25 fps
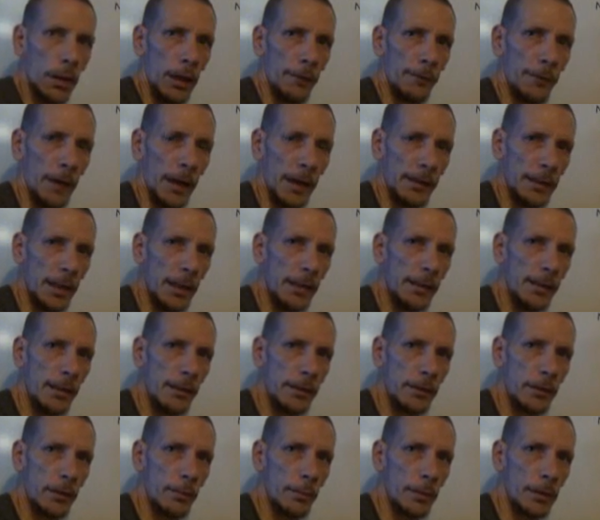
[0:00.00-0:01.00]
If I said
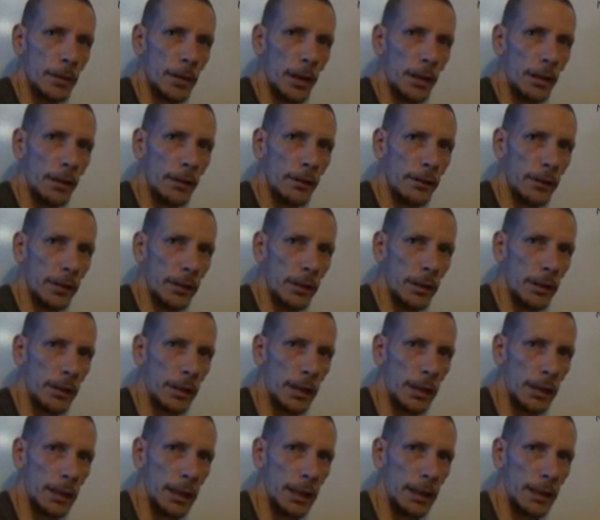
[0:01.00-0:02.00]
the terminology
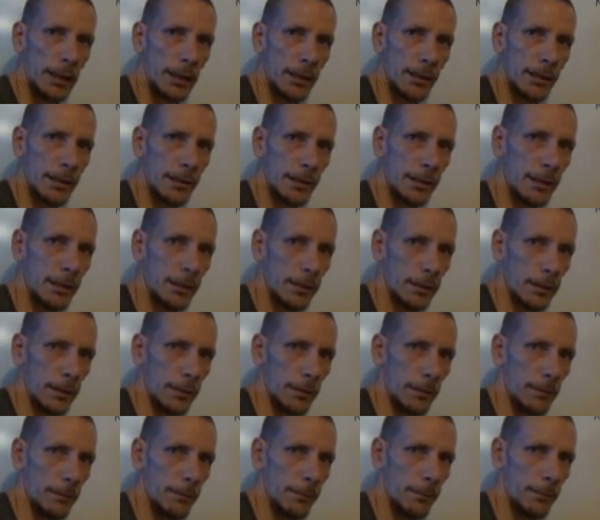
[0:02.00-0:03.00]
Canadian
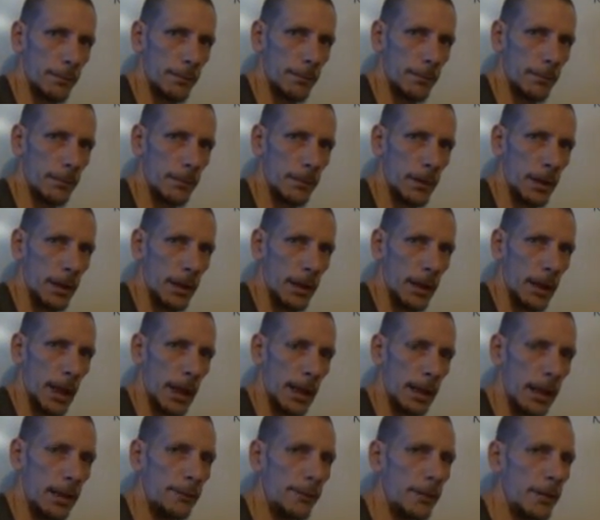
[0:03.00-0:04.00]
citizen,
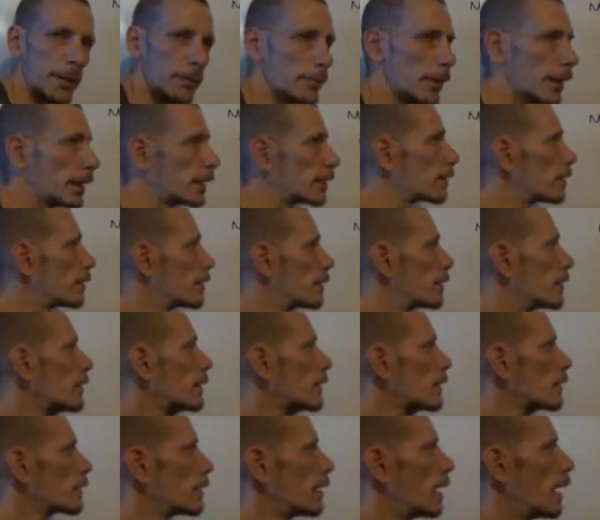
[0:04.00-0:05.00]
and if it meant
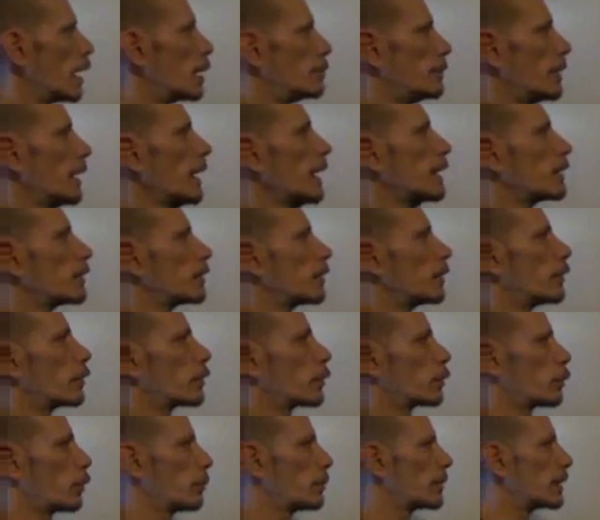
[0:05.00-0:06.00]
a man
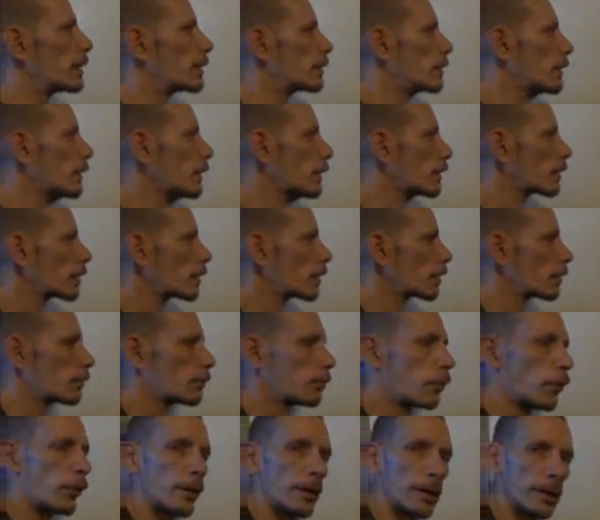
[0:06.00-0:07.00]
or a woman
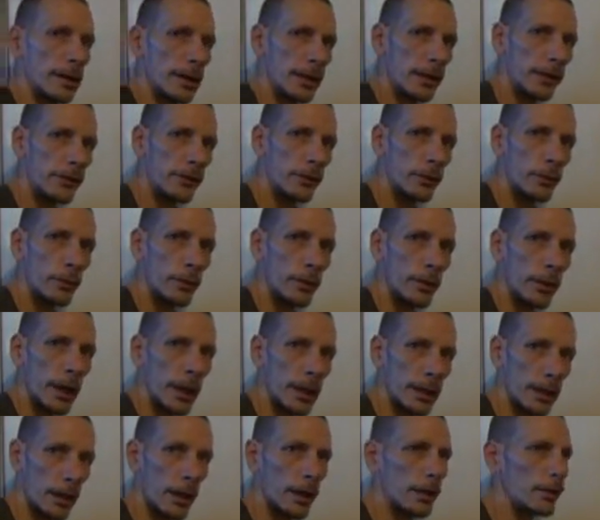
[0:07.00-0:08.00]
born into
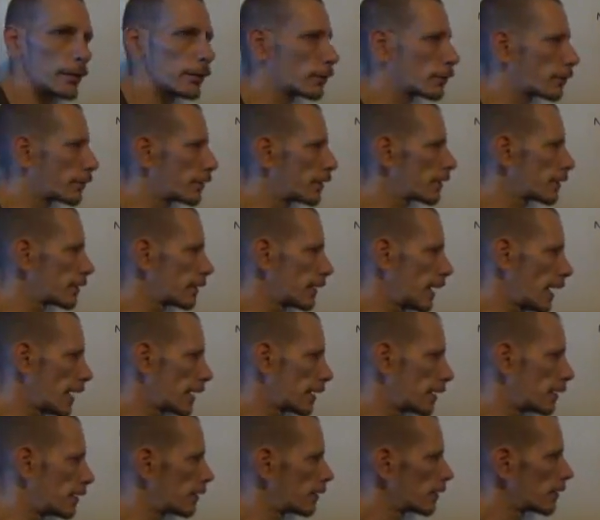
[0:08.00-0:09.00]
and onto this
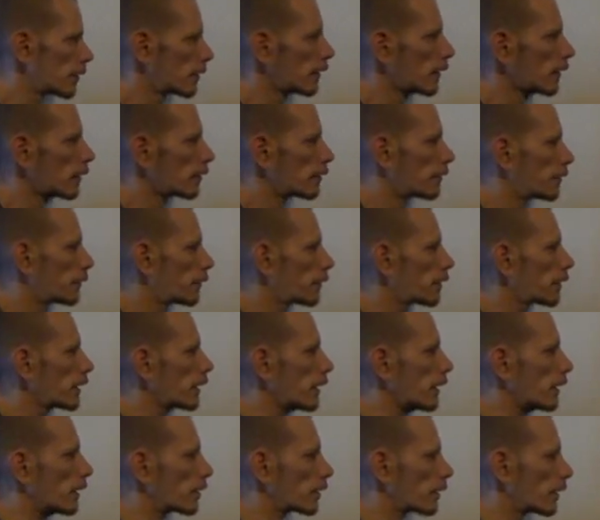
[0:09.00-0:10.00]
land,
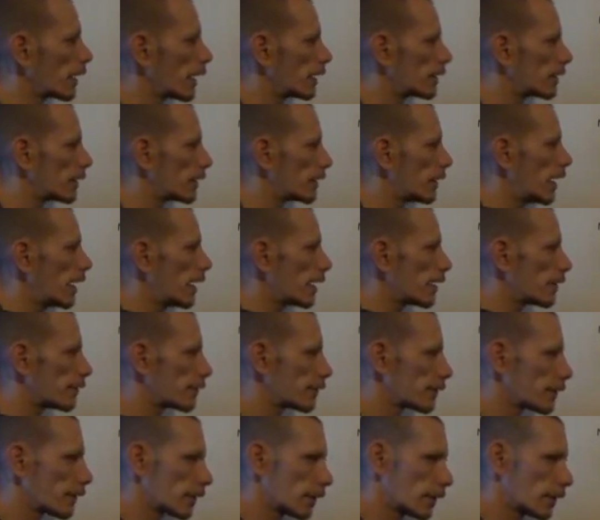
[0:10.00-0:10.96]
free and alive,